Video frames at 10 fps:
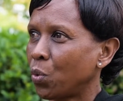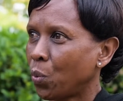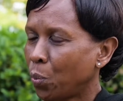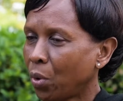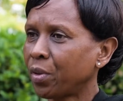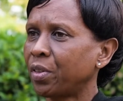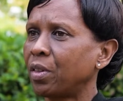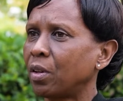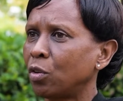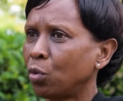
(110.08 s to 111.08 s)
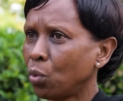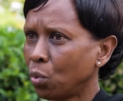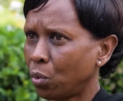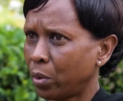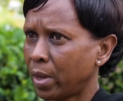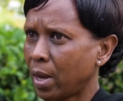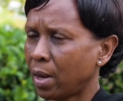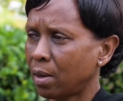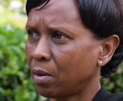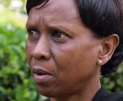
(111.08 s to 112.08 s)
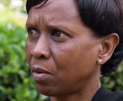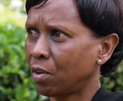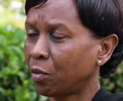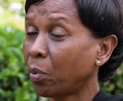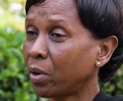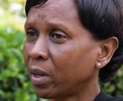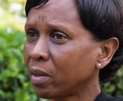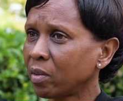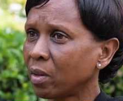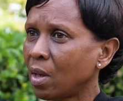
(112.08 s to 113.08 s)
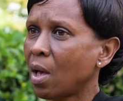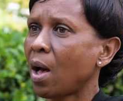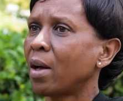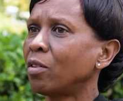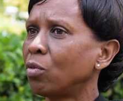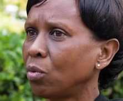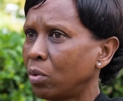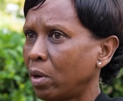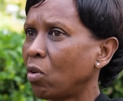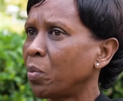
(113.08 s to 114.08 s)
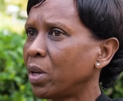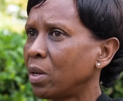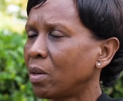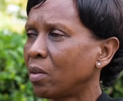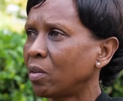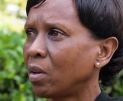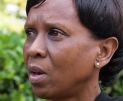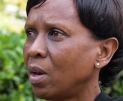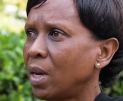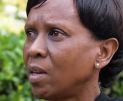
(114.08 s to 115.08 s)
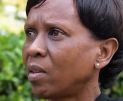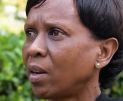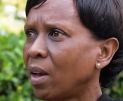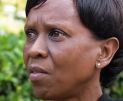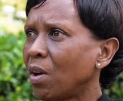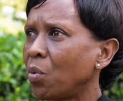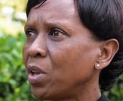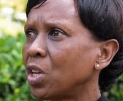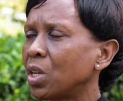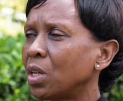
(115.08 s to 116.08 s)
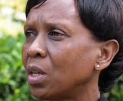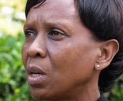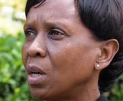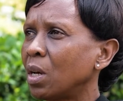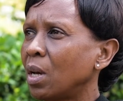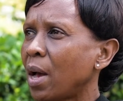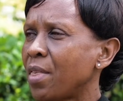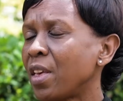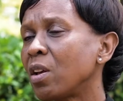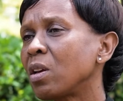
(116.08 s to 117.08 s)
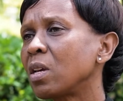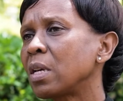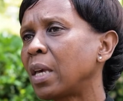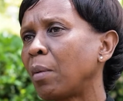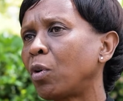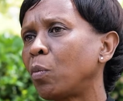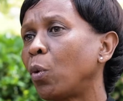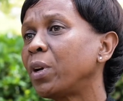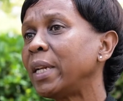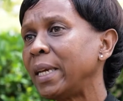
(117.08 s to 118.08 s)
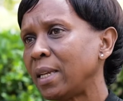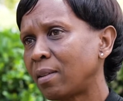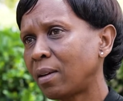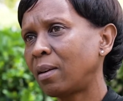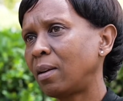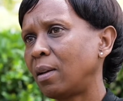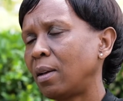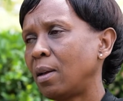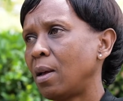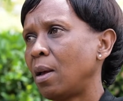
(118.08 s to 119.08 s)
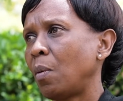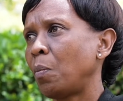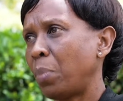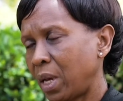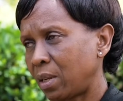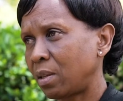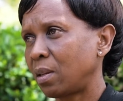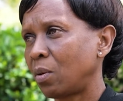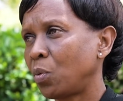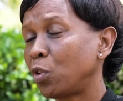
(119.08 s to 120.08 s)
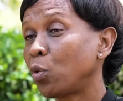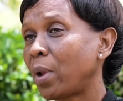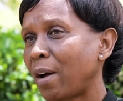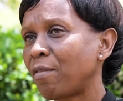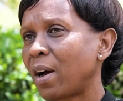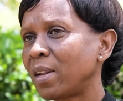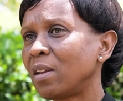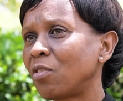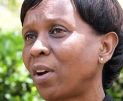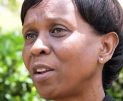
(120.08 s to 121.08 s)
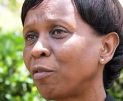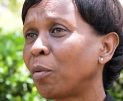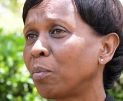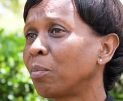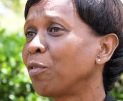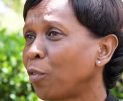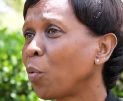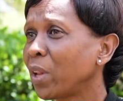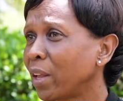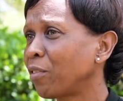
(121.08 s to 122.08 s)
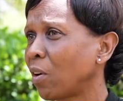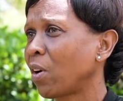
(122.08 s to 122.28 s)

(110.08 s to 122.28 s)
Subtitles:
both to the responders and to the communities. It's an area which I think came on board later, but we should have had it right from before we left our